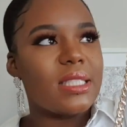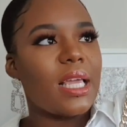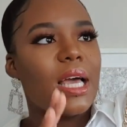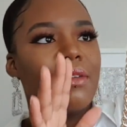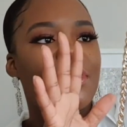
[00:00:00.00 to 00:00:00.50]

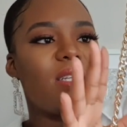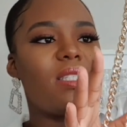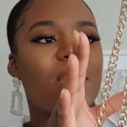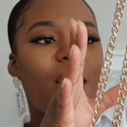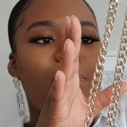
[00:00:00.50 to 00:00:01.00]
they have
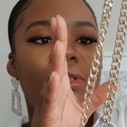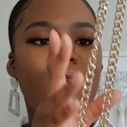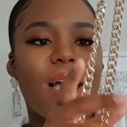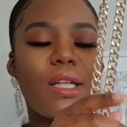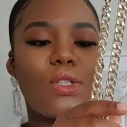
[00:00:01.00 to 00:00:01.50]
these types of
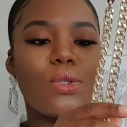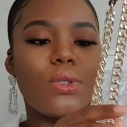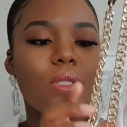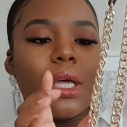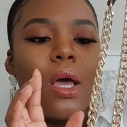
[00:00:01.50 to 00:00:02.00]

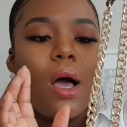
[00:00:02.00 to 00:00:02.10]
handles.